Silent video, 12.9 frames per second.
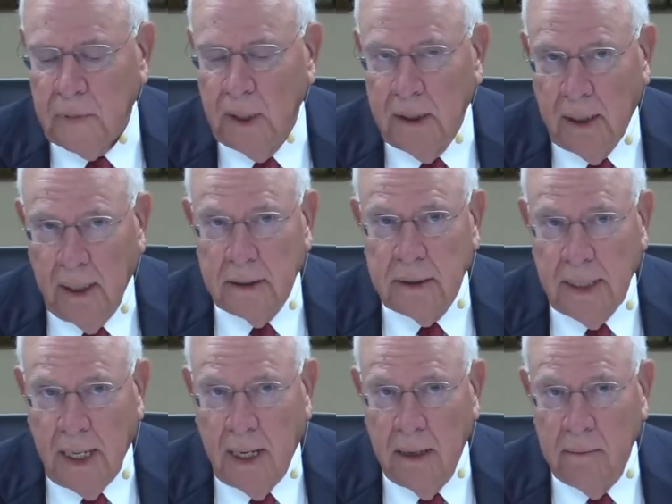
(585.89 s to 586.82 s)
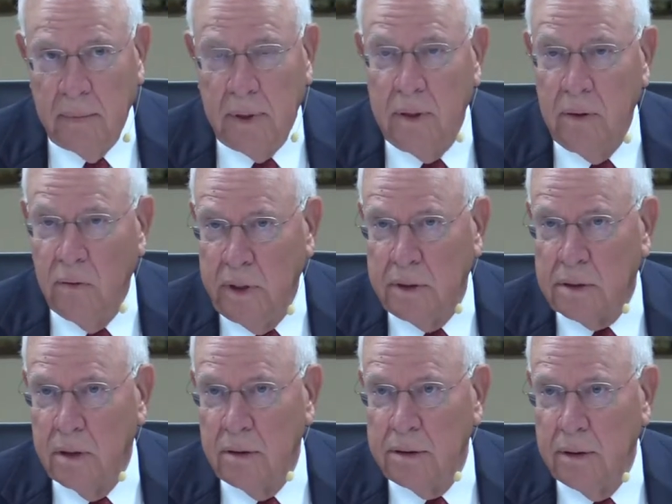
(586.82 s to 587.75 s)
It takes time to do
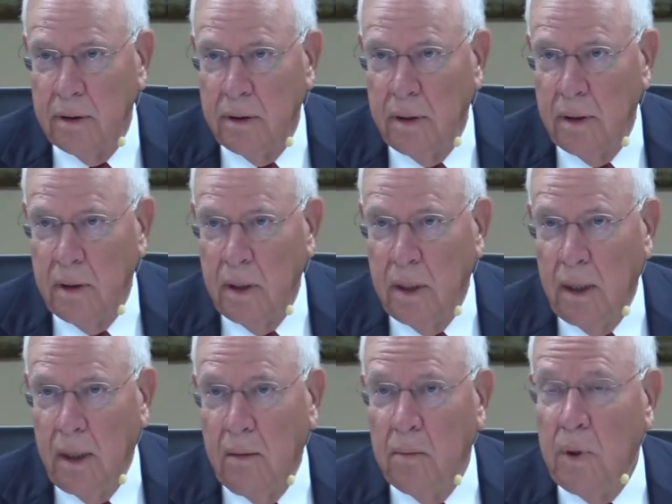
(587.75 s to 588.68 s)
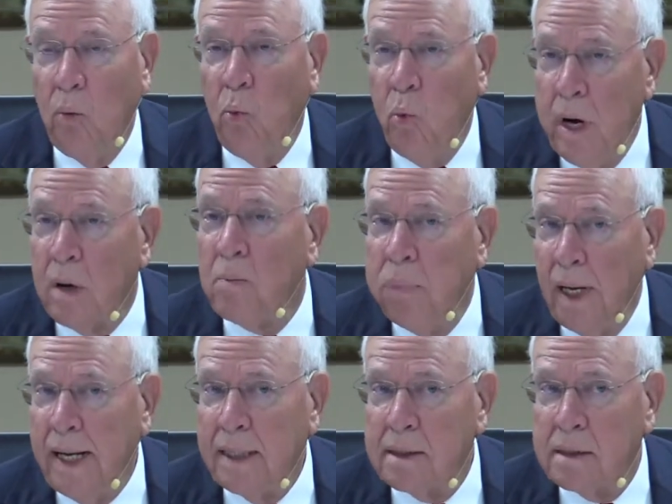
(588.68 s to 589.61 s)
research. But we're
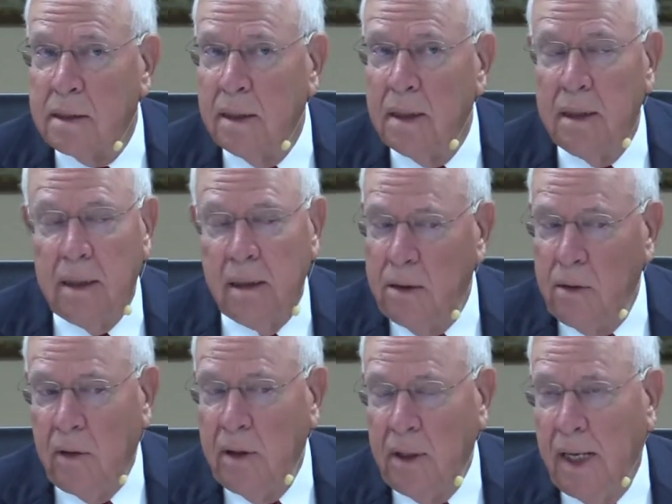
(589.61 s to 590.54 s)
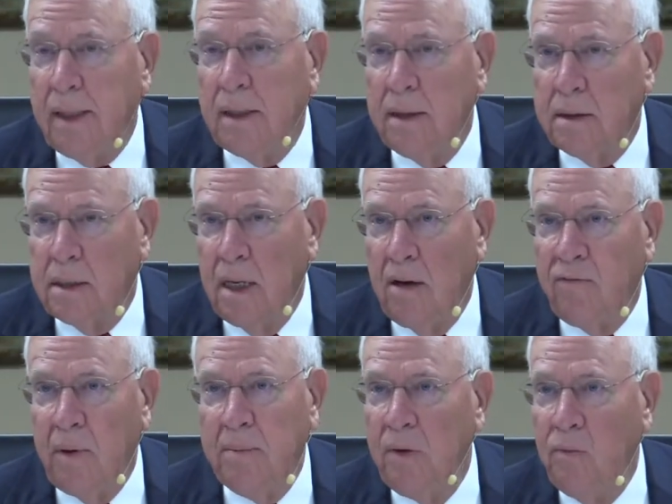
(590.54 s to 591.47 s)
blessed in that you can get this stuff.
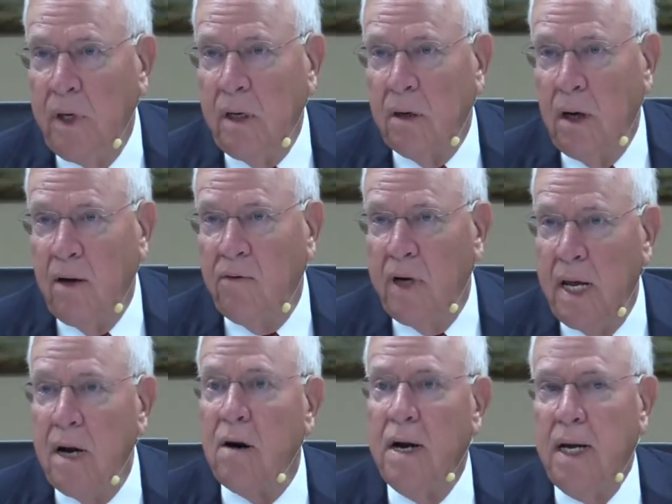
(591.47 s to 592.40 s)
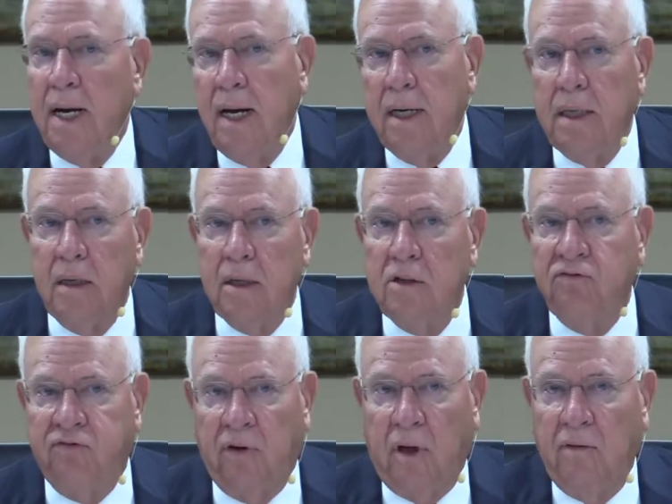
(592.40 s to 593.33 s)
I mean, we are having internet out there that's
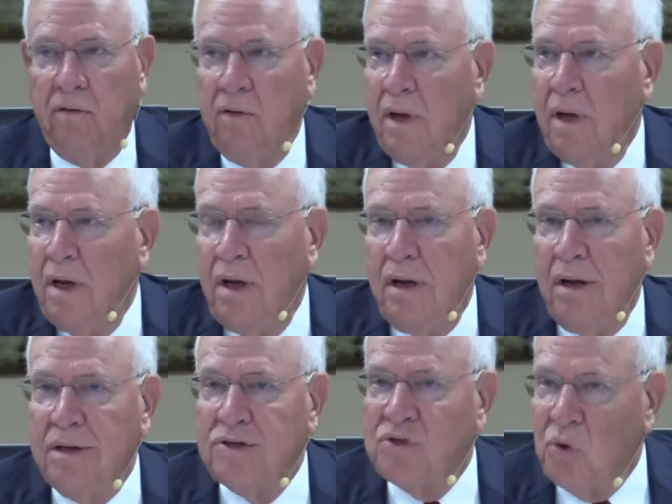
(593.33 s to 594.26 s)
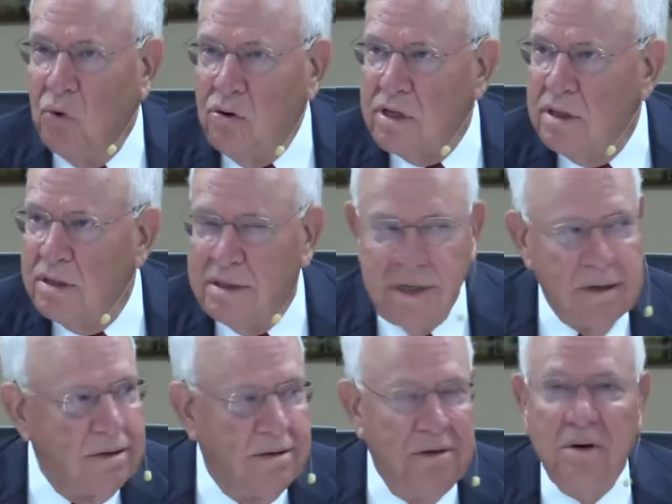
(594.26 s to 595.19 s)
full of sources that
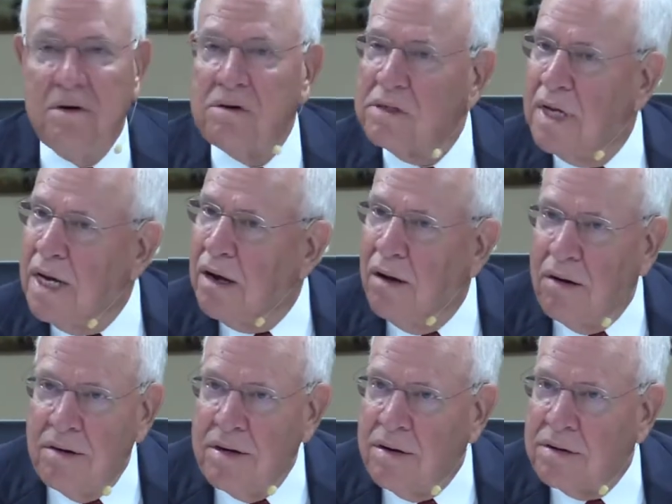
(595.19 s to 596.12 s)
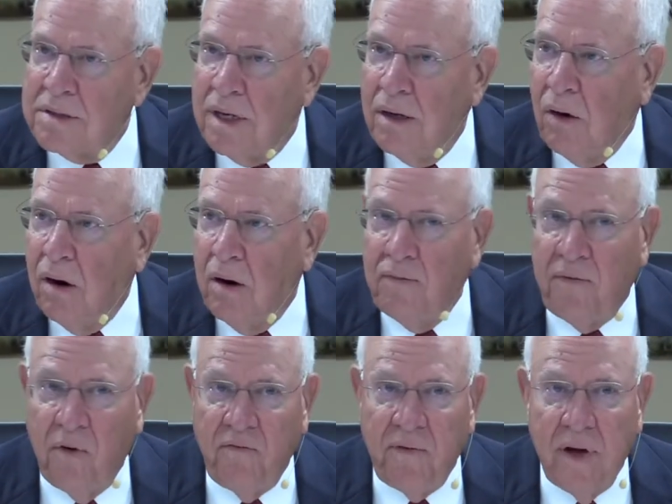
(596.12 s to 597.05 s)
you understand 100 years ago our
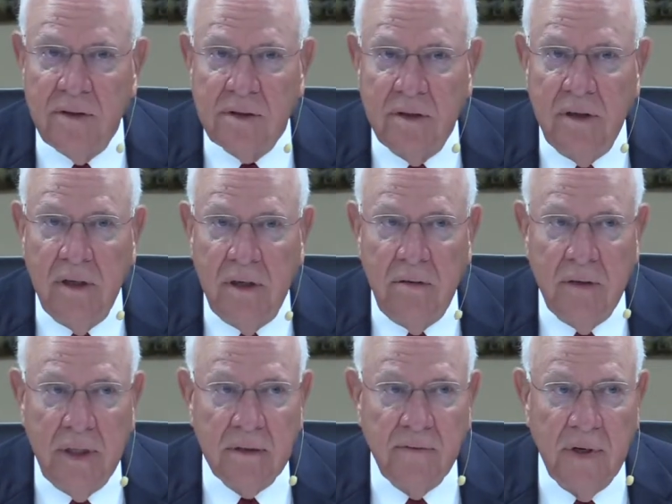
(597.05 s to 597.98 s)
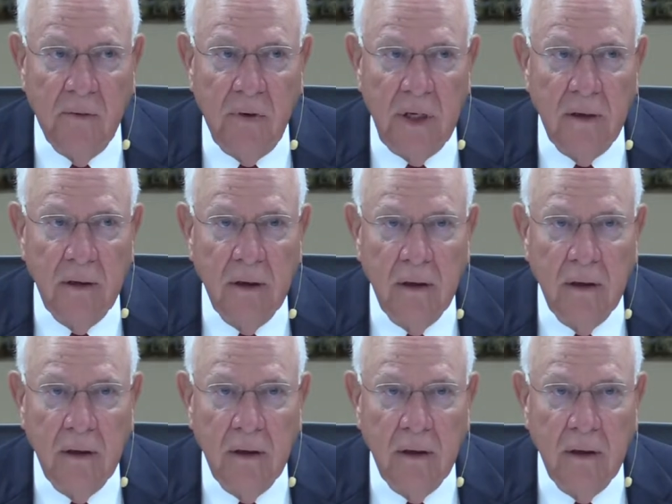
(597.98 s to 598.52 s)
forefathers couldn't do this very well.